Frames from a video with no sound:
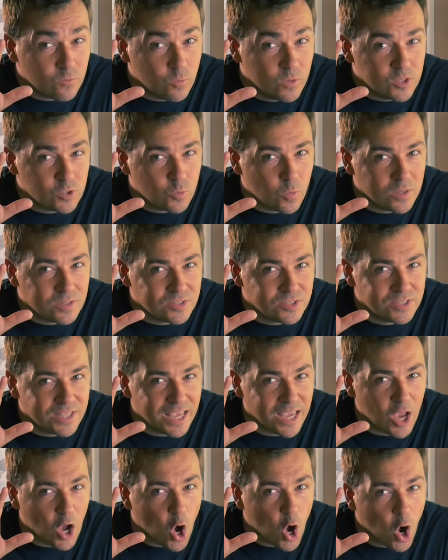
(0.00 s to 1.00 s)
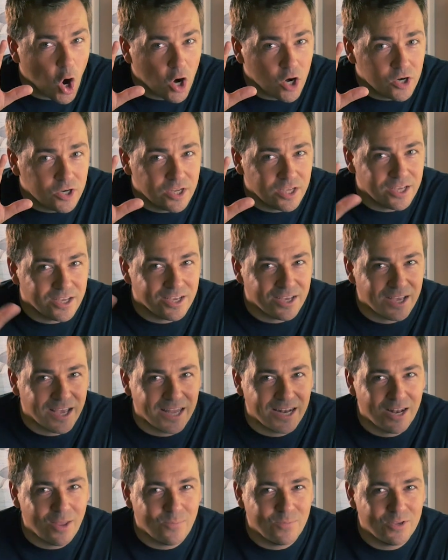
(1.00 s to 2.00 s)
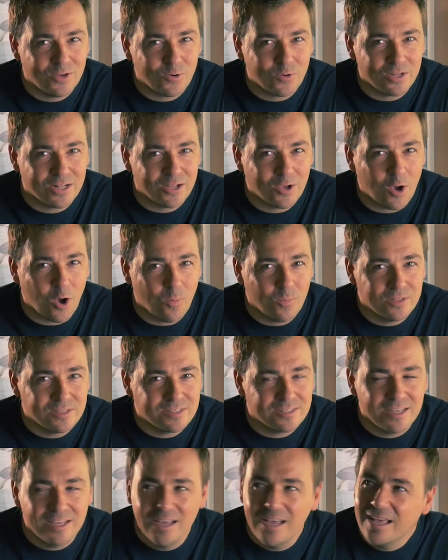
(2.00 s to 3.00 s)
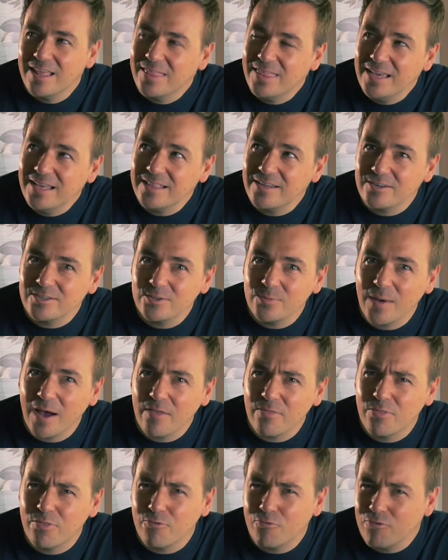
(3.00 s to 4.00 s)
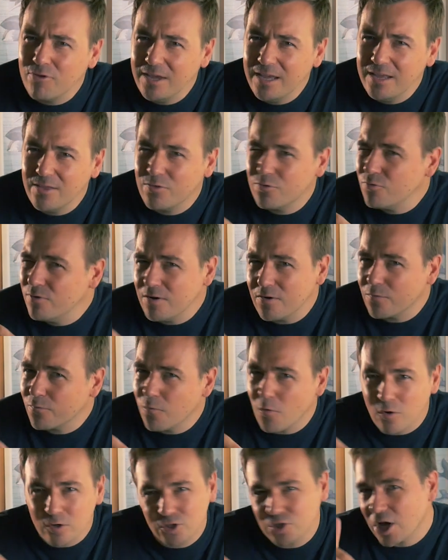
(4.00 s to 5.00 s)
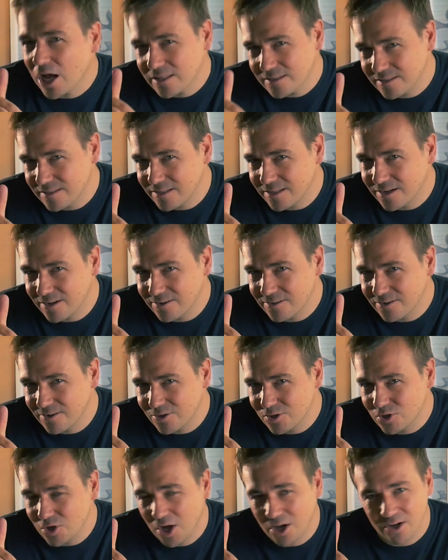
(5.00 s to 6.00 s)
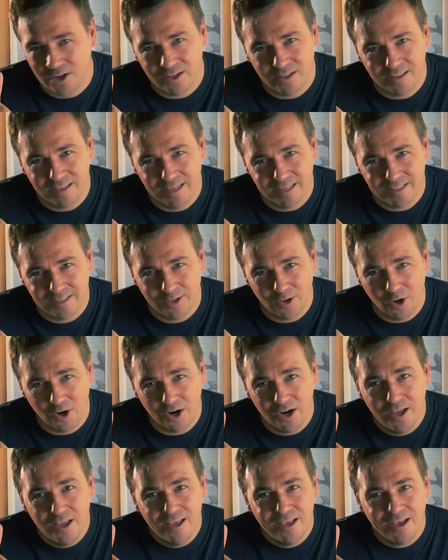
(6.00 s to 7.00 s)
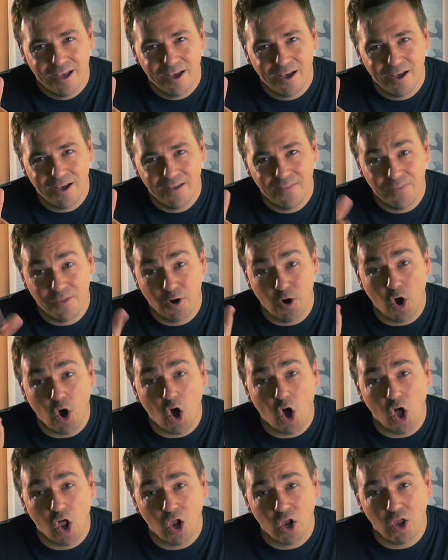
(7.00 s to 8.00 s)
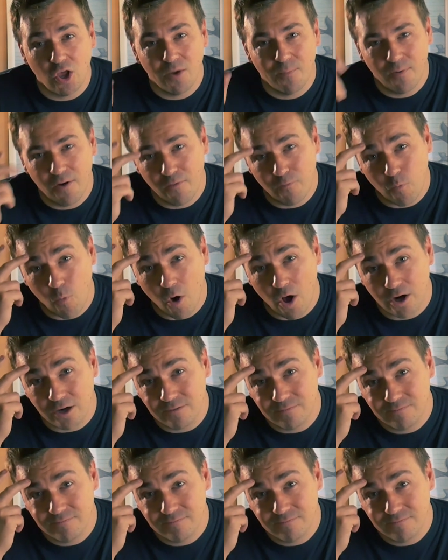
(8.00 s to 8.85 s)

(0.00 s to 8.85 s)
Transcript: which ones they are and let me know in the comments. I think there's about three or four shots in there. There's a shot on a DSLR. They're all above water.